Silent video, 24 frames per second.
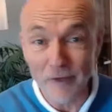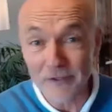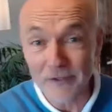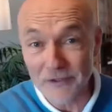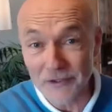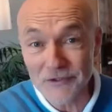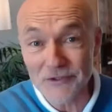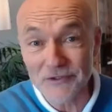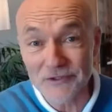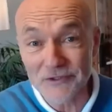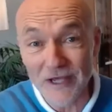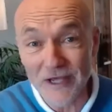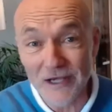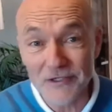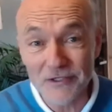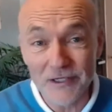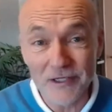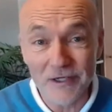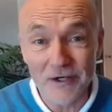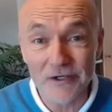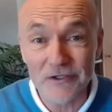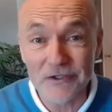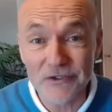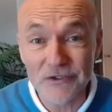this is
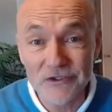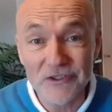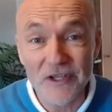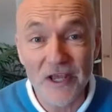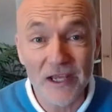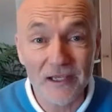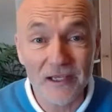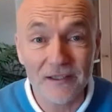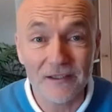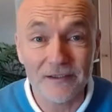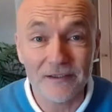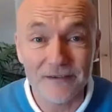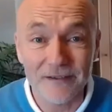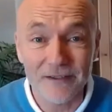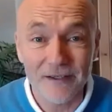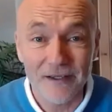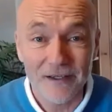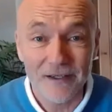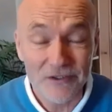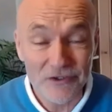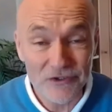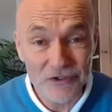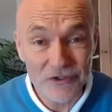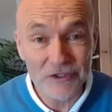actually our second
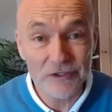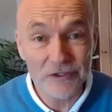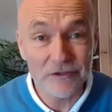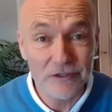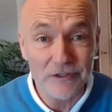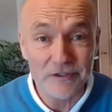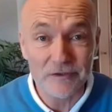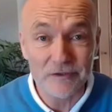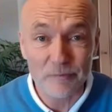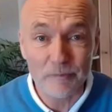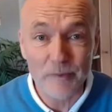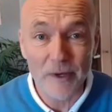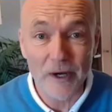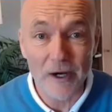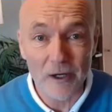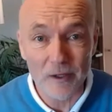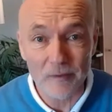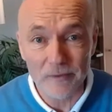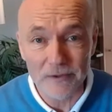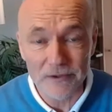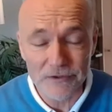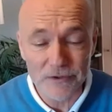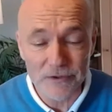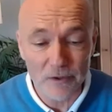series of
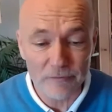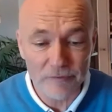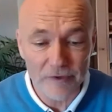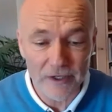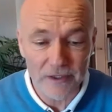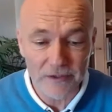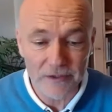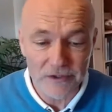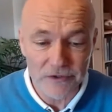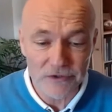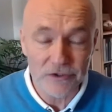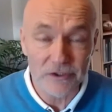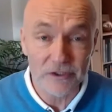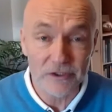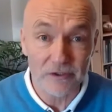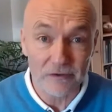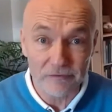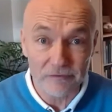parables so far this year,